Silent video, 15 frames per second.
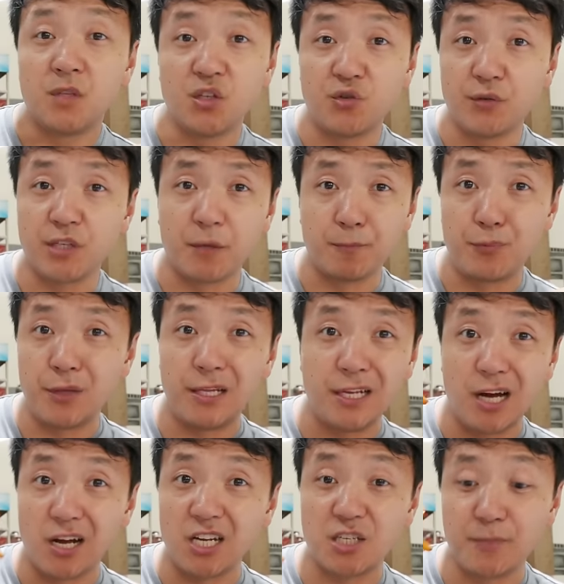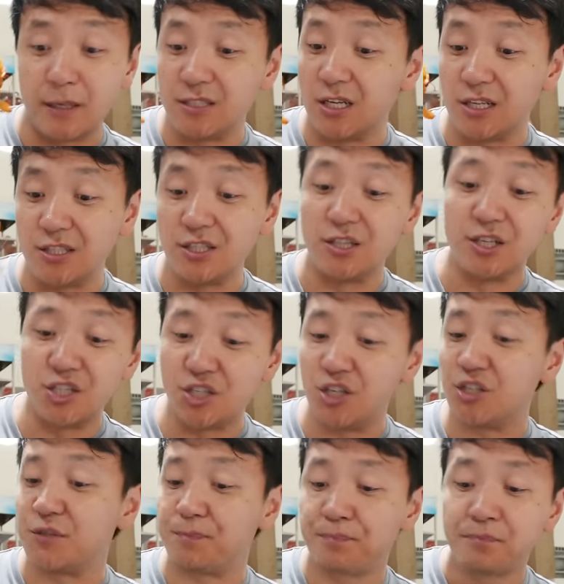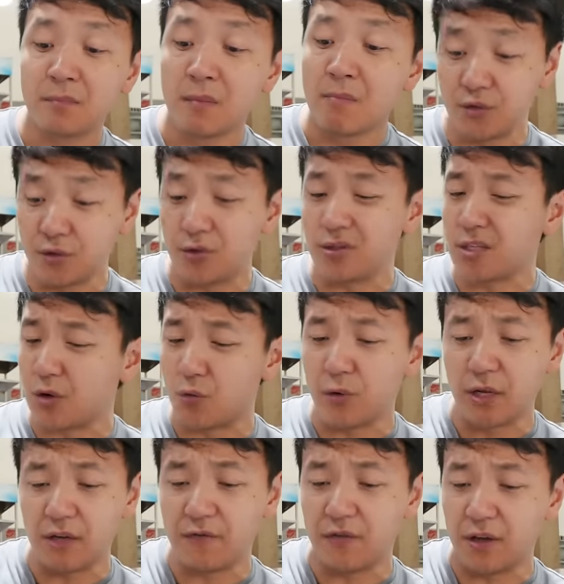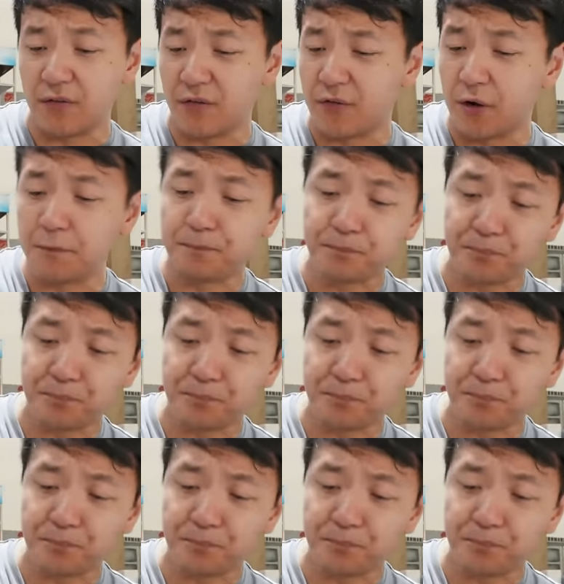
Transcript: This was completely unexpected and delicious. The noodles are really flavorful.